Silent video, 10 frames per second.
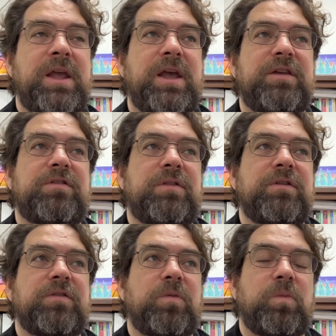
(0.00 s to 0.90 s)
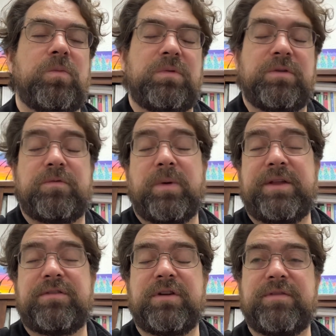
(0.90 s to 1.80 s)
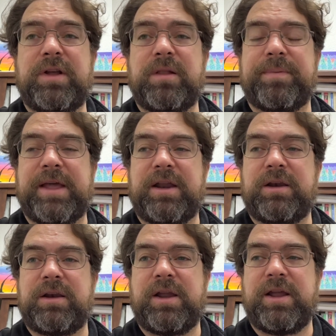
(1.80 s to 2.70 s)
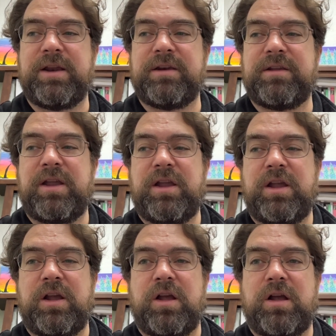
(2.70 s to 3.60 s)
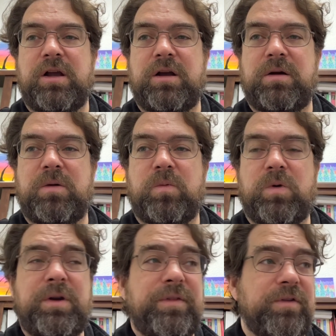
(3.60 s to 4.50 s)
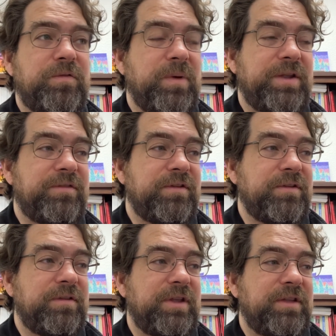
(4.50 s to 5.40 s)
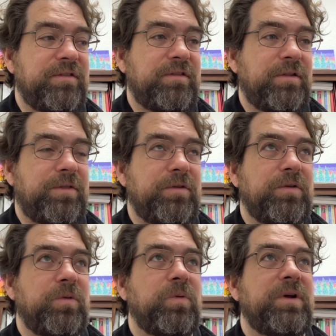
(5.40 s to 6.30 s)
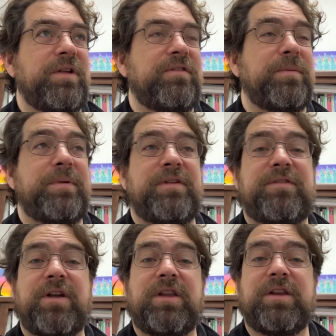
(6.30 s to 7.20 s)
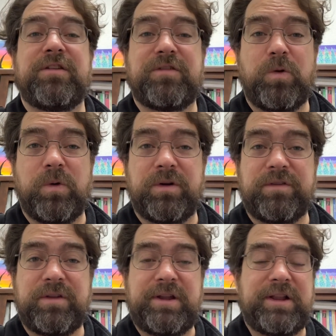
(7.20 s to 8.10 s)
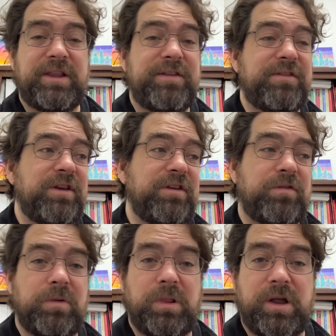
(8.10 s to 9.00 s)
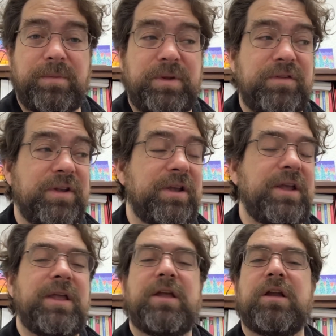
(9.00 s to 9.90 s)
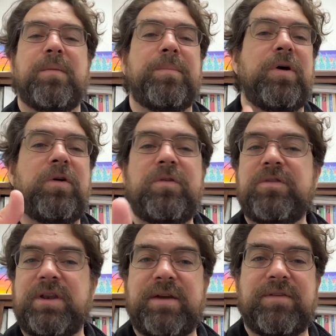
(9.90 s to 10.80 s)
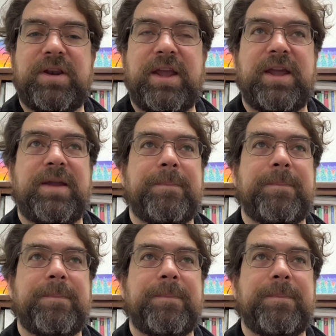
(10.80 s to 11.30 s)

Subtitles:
And so there's ways to develop that. And one of those ways is through simply studying scores, listening to a lot of music, composing every day.